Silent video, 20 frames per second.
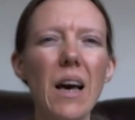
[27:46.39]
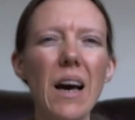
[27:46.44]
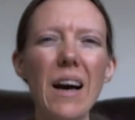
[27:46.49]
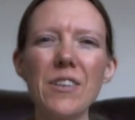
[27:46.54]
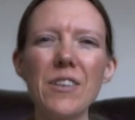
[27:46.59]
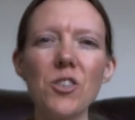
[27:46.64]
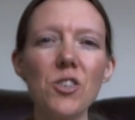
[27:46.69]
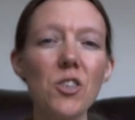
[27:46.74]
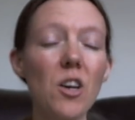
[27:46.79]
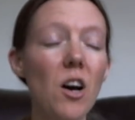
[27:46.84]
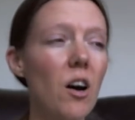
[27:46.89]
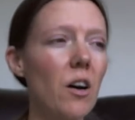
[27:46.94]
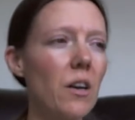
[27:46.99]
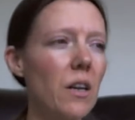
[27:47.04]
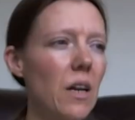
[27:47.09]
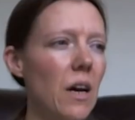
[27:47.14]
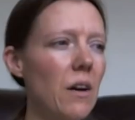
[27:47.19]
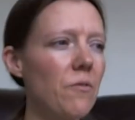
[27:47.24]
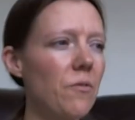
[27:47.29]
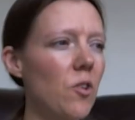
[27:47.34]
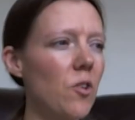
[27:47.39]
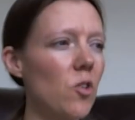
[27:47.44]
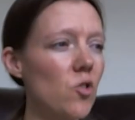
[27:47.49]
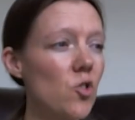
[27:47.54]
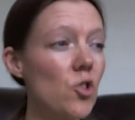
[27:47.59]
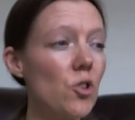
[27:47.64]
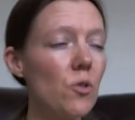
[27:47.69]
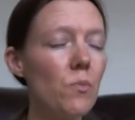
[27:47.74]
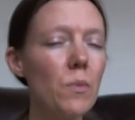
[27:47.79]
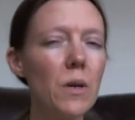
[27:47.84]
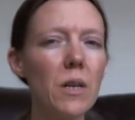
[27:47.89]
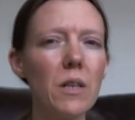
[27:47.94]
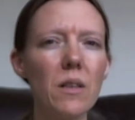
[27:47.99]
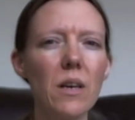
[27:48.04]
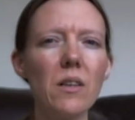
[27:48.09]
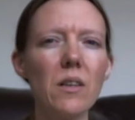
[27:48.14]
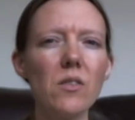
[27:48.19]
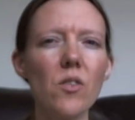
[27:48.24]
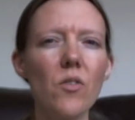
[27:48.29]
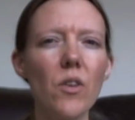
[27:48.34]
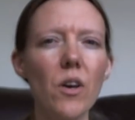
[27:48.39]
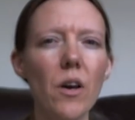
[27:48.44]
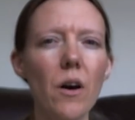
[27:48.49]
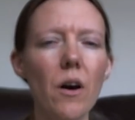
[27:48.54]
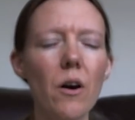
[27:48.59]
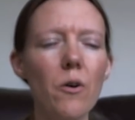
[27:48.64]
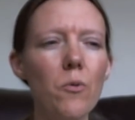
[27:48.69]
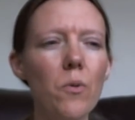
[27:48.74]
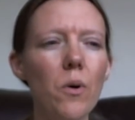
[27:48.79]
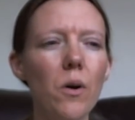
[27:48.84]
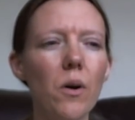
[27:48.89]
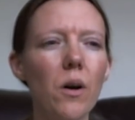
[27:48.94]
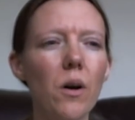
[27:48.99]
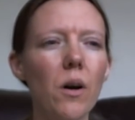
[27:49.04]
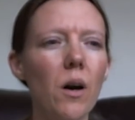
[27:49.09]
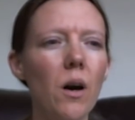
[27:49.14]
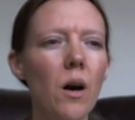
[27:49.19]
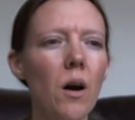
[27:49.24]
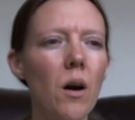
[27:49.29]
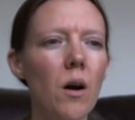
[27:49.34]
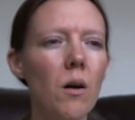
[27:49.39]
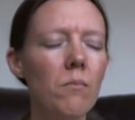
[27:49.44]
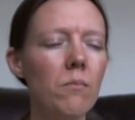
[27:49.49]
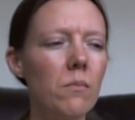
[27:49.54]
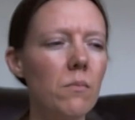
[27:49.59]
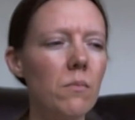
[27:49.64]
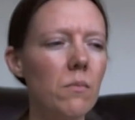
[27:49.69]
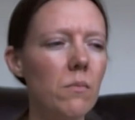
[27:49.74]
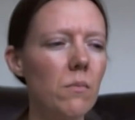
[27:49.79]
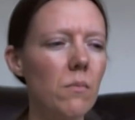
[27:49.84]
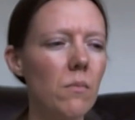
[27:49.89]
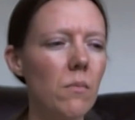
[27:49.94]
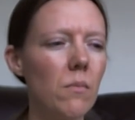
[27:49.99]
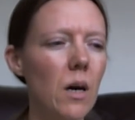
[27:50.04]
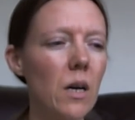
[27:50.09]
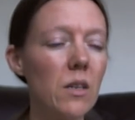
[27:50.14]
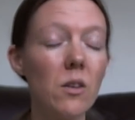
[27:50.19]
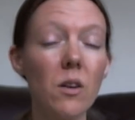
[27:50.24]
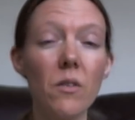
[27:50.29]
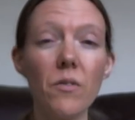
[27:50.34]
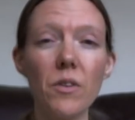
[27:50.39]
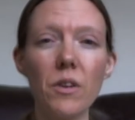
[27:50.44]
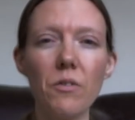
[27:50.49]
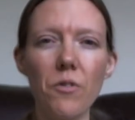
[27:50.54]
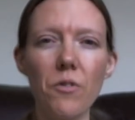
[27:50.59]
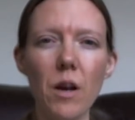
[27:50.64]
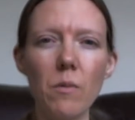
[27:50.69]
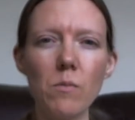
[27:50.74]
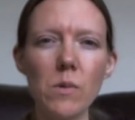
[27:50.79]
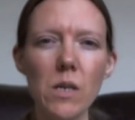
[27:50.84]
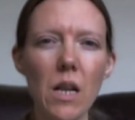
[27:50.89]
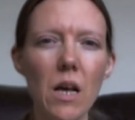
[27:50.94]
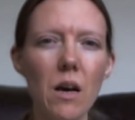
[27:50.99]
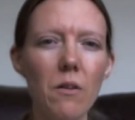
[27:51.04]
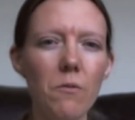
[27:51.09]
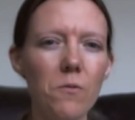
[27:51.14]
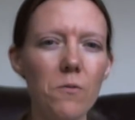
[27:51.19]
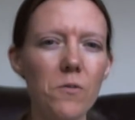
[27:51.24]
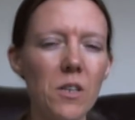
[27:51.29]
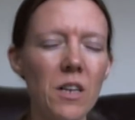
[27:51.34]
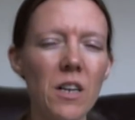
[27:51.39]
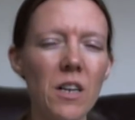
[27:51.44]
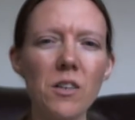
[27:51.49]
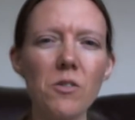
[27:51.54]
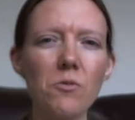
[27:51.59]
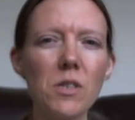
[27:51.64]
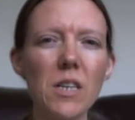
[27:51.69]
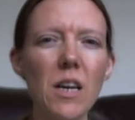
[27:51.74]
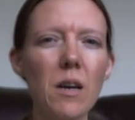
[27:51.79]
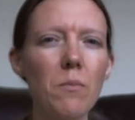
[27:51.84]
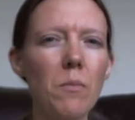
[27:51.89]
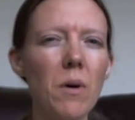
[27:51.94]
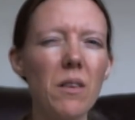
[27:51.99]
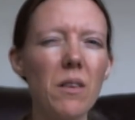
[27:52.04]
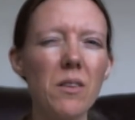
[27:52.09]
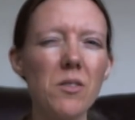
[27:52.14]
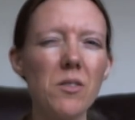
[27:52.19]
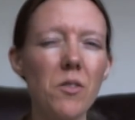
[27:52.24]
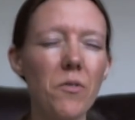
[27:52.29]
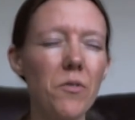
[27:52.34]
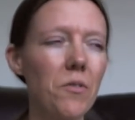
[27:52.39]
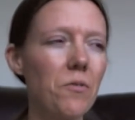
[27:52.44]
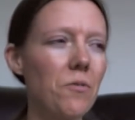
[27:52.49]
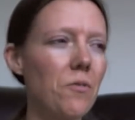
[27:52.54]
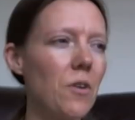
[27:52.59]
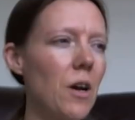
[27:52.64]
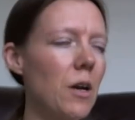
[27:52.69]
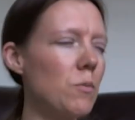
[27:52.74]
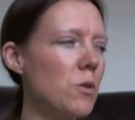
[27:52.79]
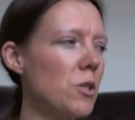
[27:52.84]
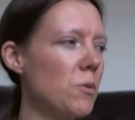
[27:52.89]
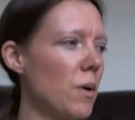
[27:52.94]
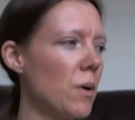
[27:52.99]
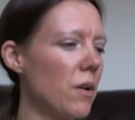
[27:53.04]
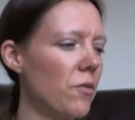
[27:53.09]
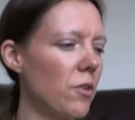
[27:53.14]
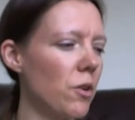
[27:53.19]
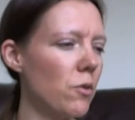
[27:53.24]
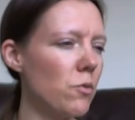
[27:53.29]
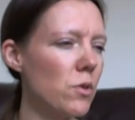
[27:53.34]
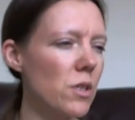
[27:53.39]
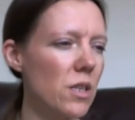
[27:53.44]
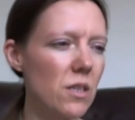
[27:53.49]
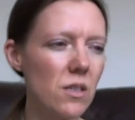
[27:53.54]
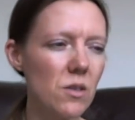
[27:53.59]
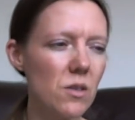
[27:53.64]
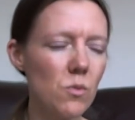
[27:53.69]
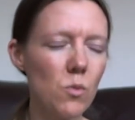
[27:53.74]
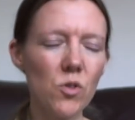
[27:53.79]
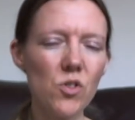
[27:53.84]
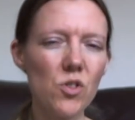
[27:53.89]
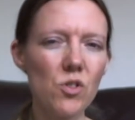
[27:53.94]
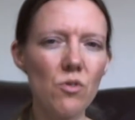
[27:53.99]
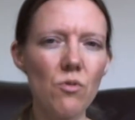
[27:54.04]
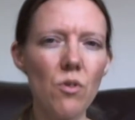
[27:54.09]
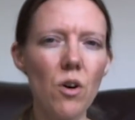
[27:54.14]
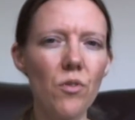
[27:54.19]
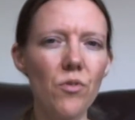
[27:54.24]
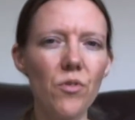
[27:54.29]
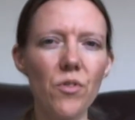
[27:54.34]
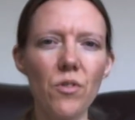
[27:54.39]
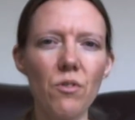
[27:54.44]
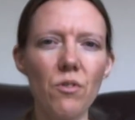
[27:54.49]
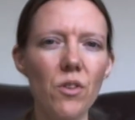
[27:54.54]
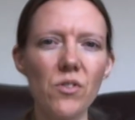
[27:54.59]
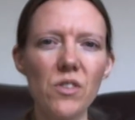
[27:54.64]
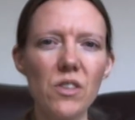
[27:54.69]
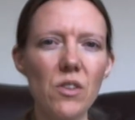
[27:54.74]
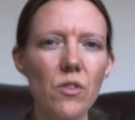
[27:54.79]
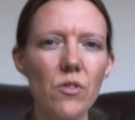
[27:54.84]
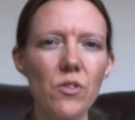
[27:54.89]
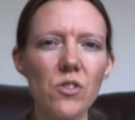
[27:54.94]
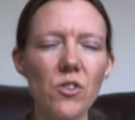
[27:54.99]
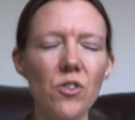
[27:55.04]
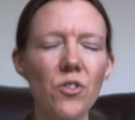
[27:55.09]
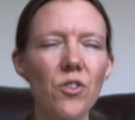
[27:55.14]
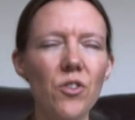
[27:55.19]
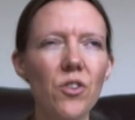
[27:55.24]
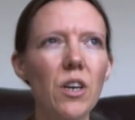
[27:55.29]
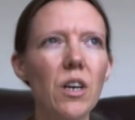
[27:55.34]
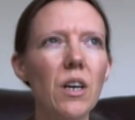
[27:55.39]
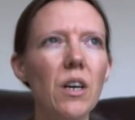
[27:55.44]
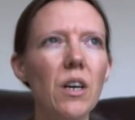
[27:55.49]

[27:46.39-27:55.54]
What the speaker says: I just can't. I've got too many things on the go. I don't have any frames left, and I don't take my things off the frames. You might have noticed. Once they're on till they're done.